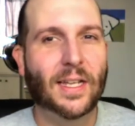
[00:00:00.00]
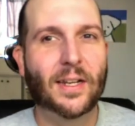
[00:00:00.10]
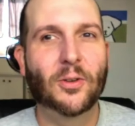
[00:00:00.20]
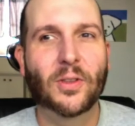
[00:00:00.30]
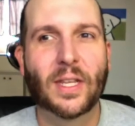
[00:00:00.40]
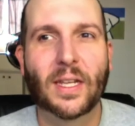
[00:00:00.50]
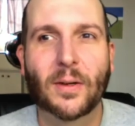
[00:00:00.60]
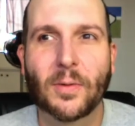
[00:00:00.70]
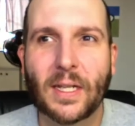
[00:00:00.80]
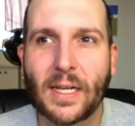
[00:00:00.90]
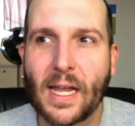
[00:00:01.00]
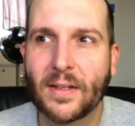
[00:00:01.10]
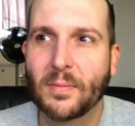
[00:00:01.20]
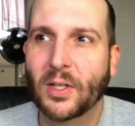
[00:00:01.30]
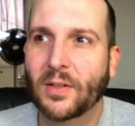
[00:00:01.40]
I don't think really has
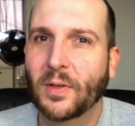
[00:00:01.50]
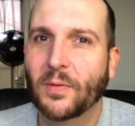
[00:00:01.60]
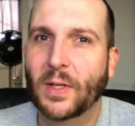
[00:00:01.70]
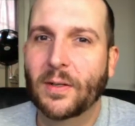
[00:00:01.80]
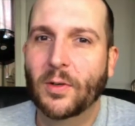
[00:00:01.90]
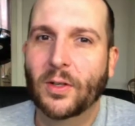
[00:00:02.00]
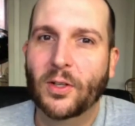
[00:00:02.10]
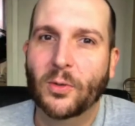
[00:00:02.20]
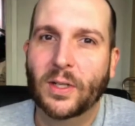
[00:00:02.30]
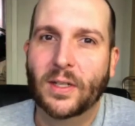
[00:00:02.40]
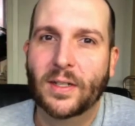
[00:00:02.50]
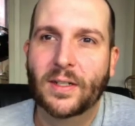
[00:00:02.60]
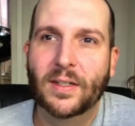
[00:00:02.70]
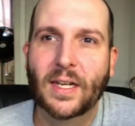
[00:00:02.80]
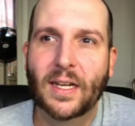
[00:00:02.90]
much of a flavor to it. It's
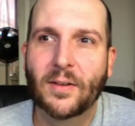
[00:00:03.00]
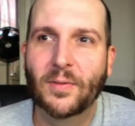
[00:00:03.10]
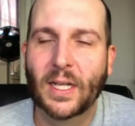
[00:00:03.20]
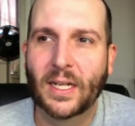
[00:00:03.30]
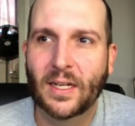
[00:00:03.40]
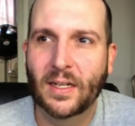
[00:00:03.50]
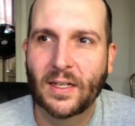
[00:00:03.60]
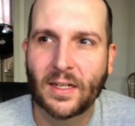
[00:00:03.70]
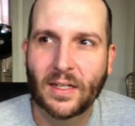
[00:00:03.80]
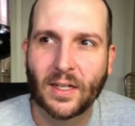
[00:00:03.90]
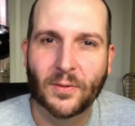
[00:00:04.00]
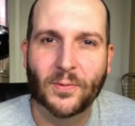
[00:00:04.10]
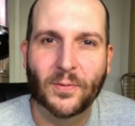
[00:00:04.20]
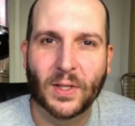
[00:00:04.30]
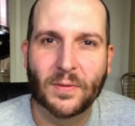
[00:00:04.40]
just kind of like a
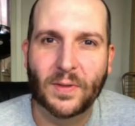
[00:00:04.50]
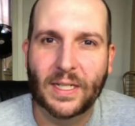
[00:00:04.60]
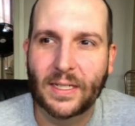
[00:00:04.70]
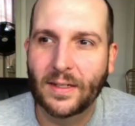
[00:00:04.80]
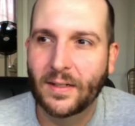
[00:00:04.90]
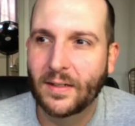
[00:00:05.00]
fluffy